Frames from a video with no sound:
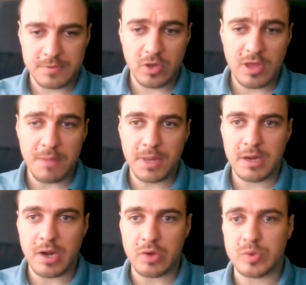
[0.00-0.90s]
You can play
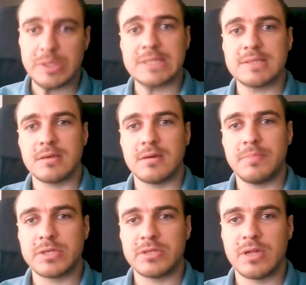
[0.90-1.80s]
around with this
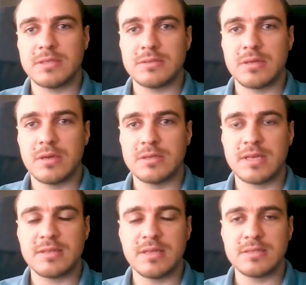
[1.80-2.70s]
personalized
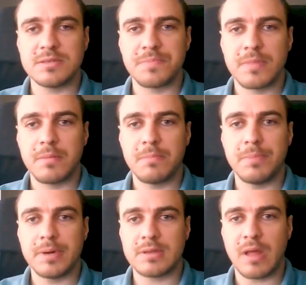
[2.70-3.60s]
settings,
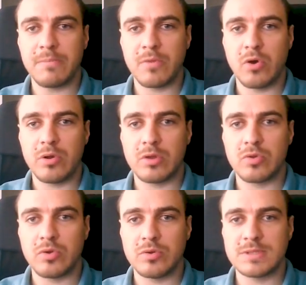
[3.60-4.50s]
but I'm going
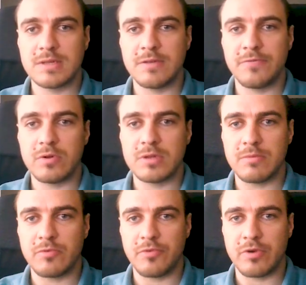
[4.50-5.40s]
to use the default
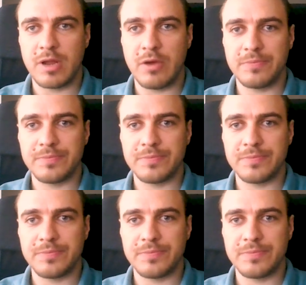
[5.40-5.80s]
theme for now.